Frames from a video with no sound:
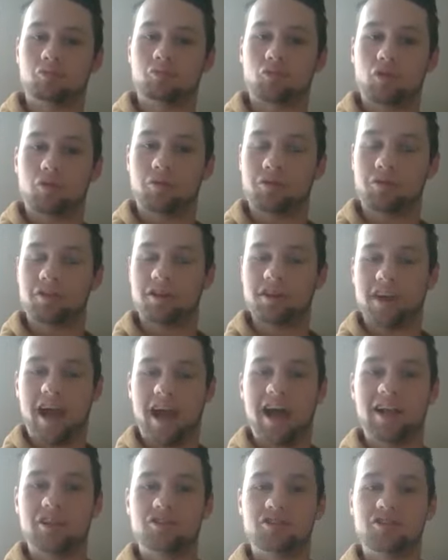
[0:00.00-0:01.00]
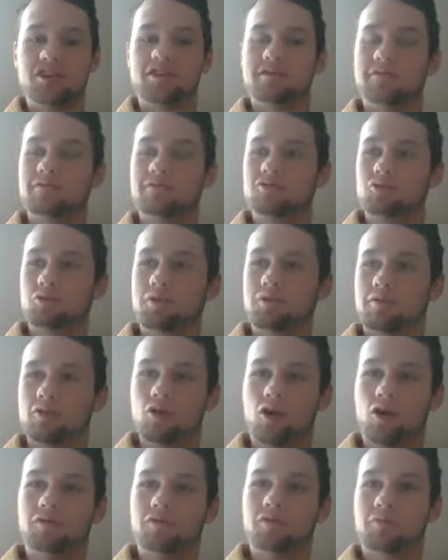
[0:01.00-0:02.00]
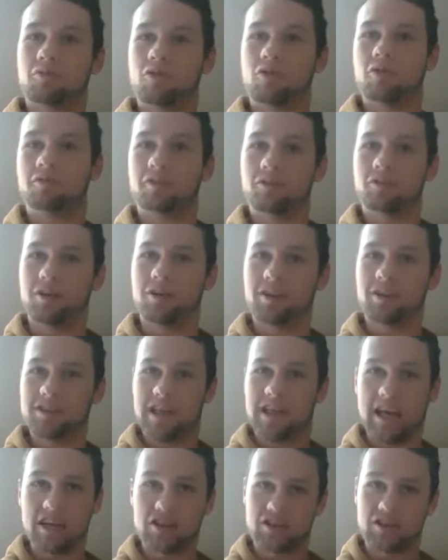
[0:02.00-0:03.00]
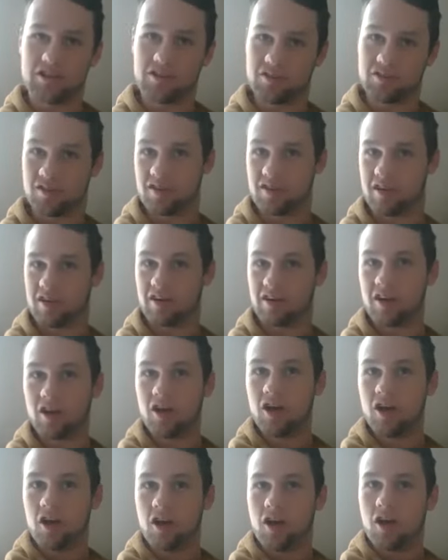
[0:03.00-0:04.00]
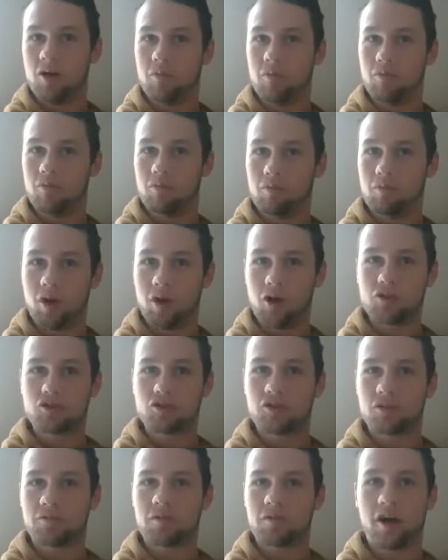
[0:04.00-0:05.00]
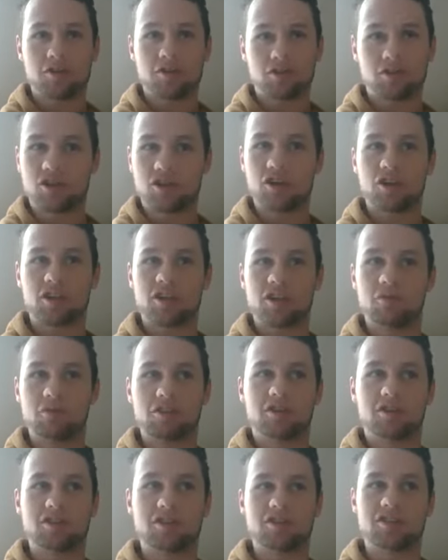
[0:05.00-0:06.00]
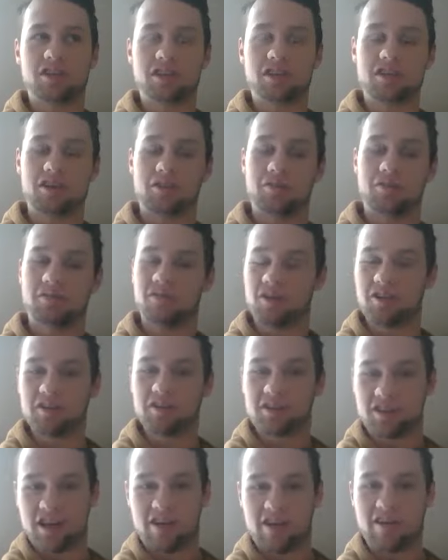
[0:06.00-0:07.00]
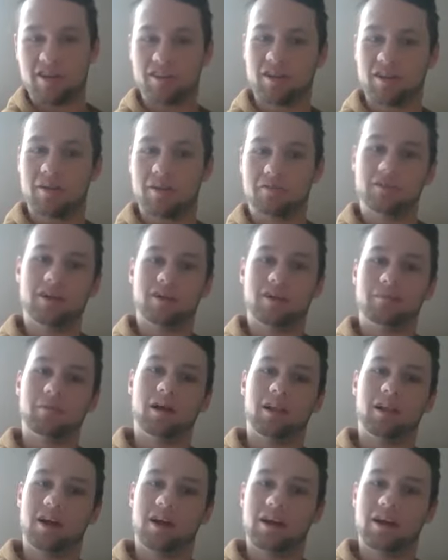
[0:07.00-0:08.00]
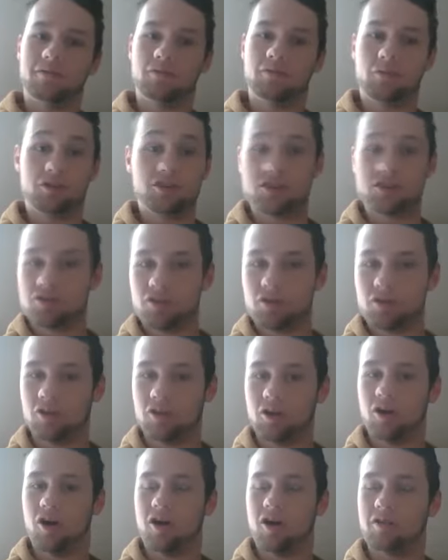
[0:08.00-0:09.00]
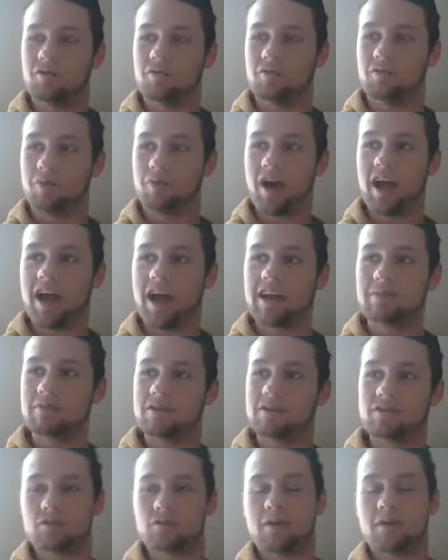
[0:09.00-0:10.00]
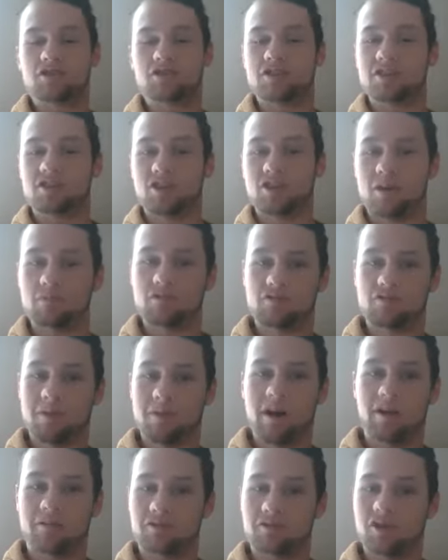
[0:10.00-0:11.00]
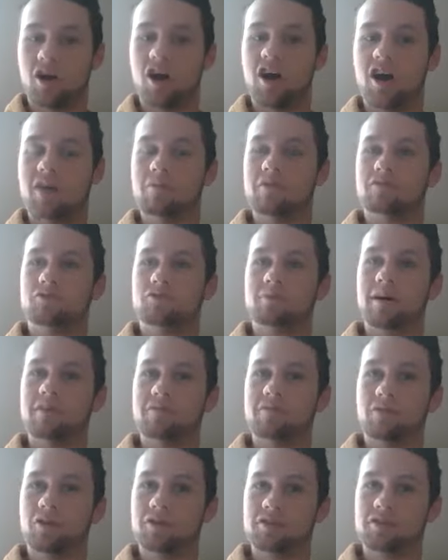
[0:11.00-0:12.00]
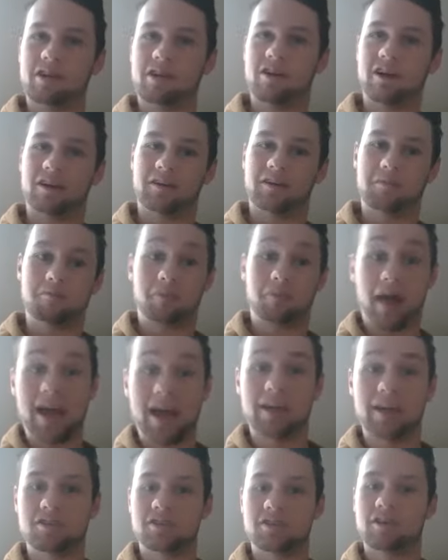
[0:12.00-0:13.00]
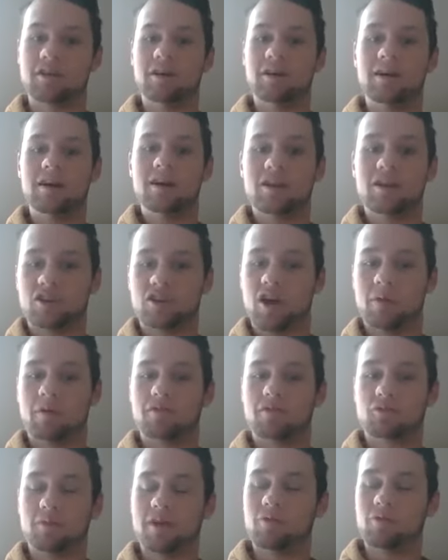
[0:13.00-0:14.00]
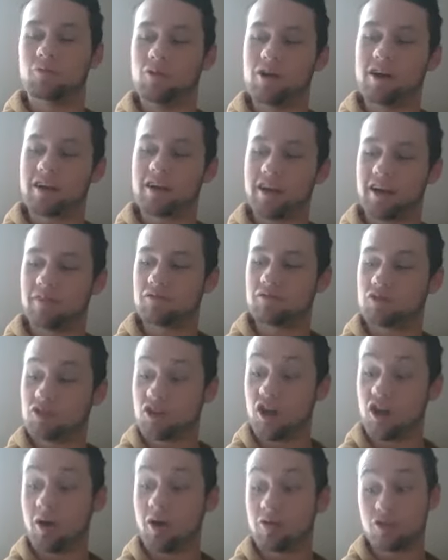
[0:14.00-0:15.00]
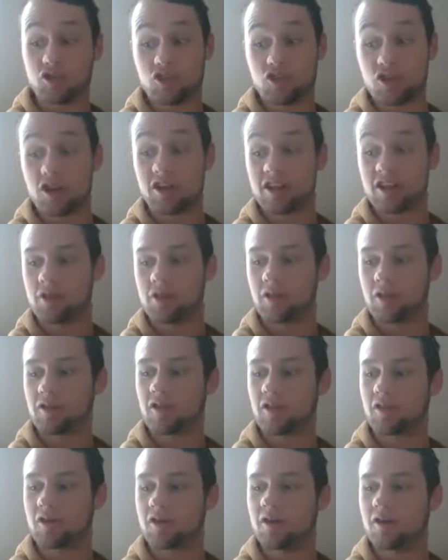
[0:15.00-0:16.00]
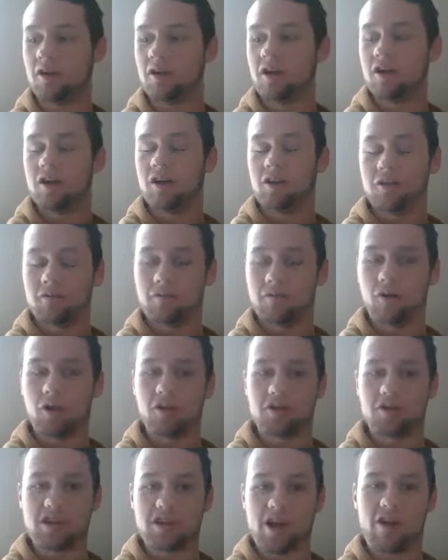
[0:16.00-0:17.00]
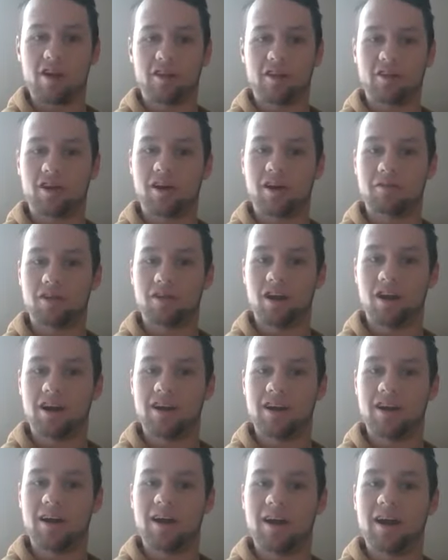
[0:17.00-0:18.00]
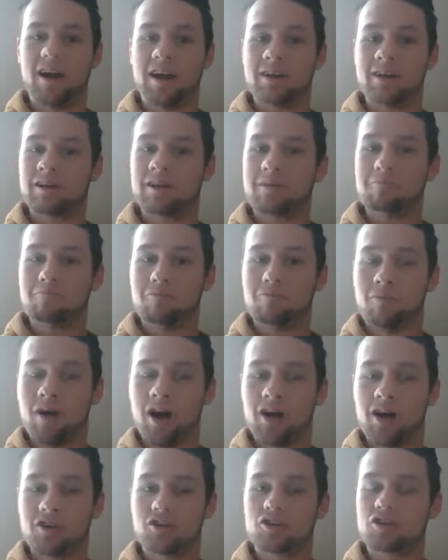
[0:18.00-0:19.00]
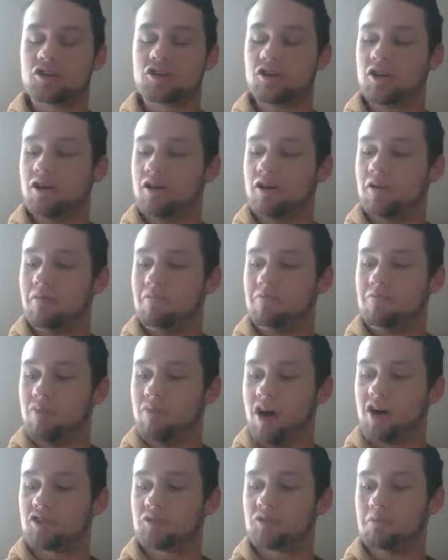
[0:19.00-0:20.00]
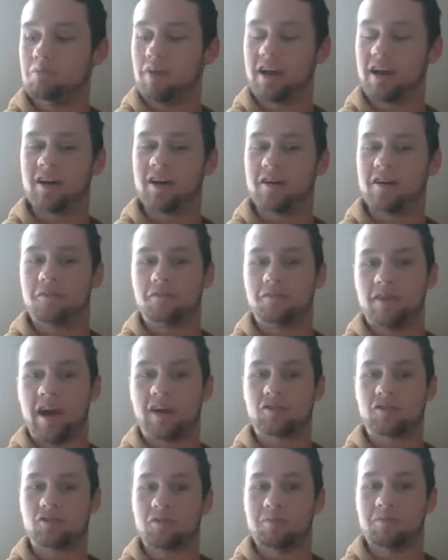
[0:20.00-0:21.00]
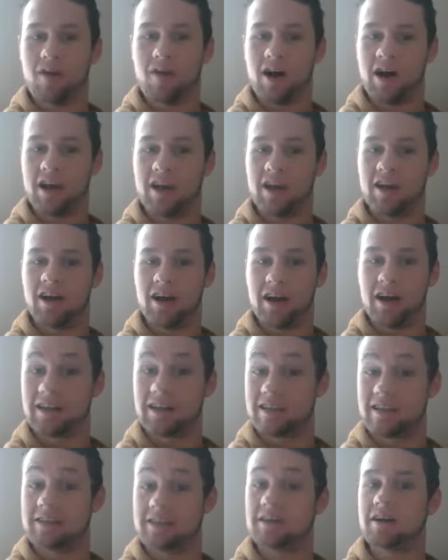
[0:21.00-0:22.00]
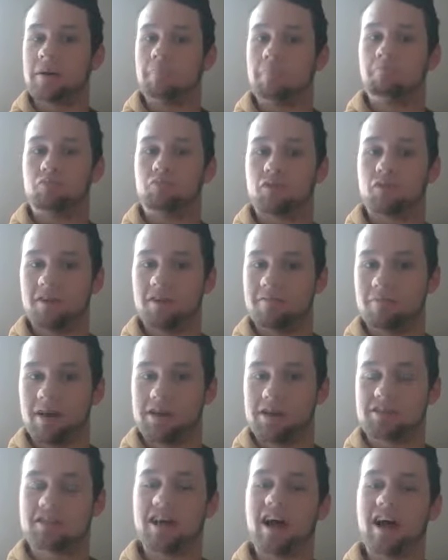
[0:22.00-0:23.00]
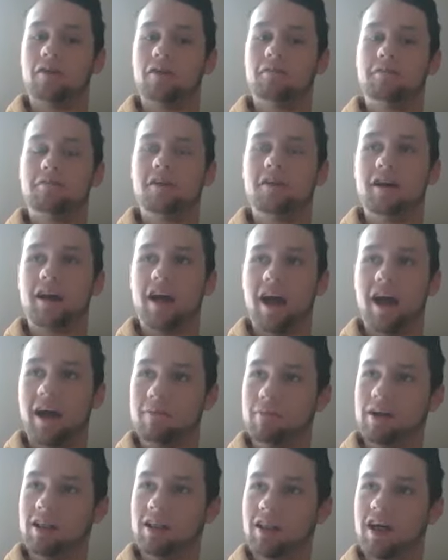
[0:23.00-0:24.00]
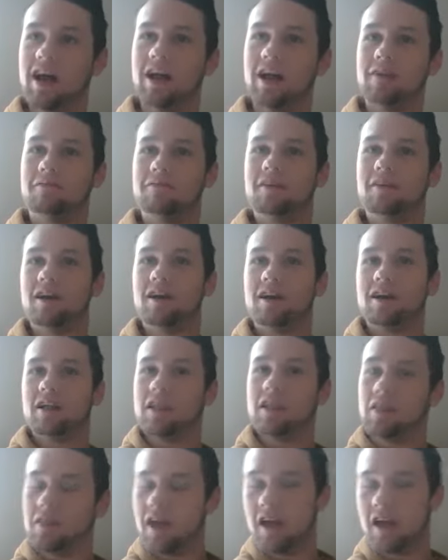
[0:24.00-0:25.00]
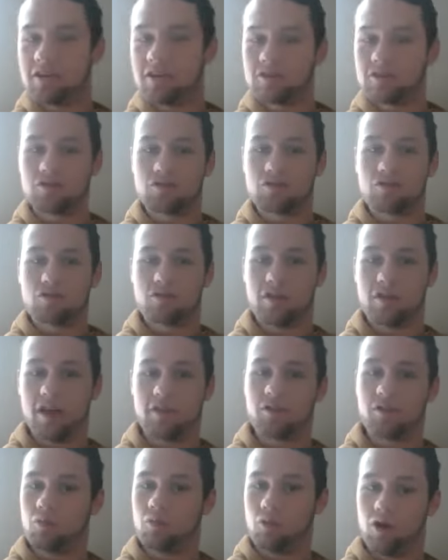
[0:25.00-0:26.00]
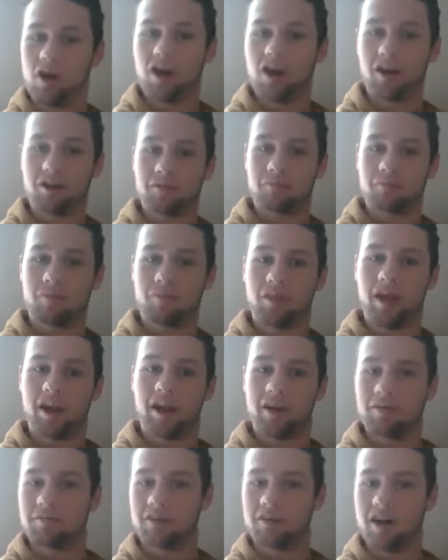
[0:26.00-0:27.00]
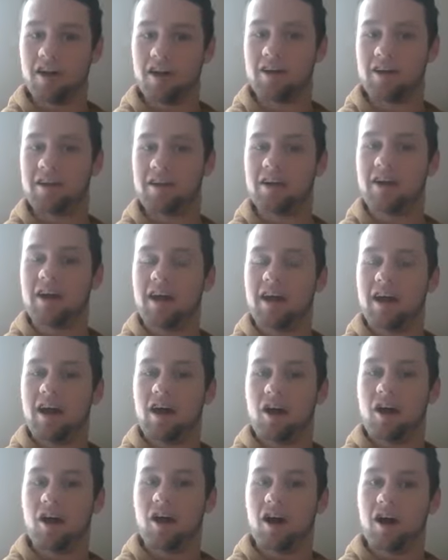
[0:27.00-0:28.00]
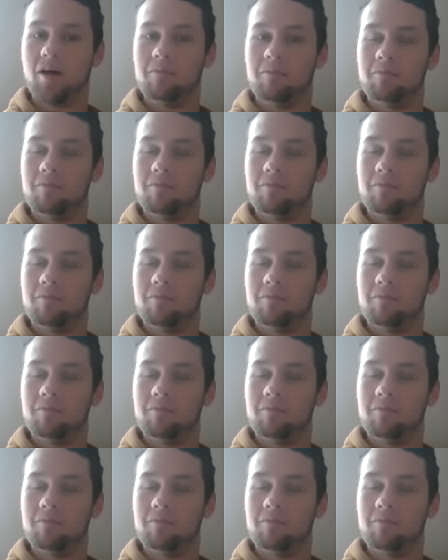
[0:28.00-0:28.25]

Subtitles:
with the analogy of sort of not-for-profit organizations, that I certainly would consider the volunteering that I've done in my life, which is not a lot by any means, especially in terms of amount of time I've spent volunteering compared to time I've spent working. I would certainly think that the volunteering that I've done has had a much, much bigger effect on my idea of myself and my life than the work that I've done. I